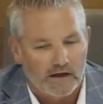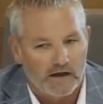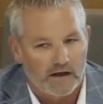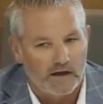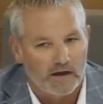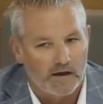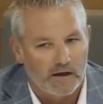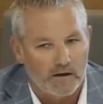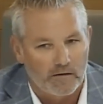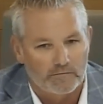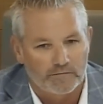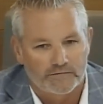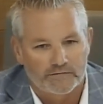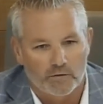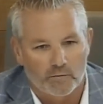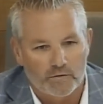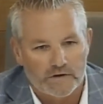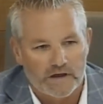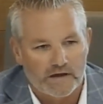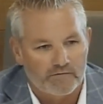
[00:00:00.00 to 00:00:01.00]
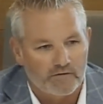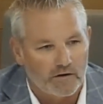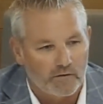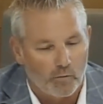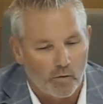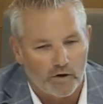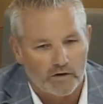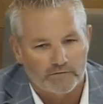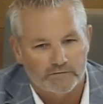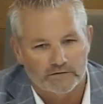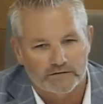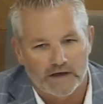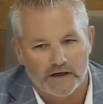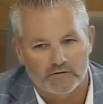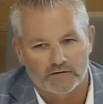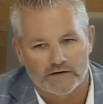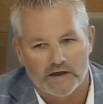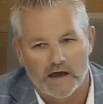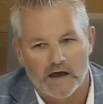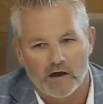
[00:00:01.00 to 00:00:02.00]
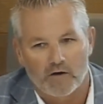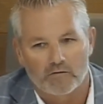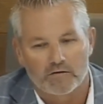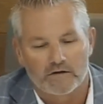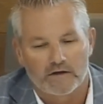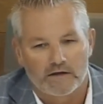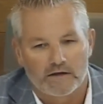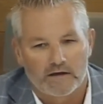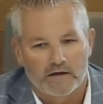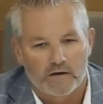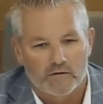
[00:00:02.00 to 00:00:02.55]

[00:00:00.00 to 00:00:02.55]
So we have a wonderful downtown.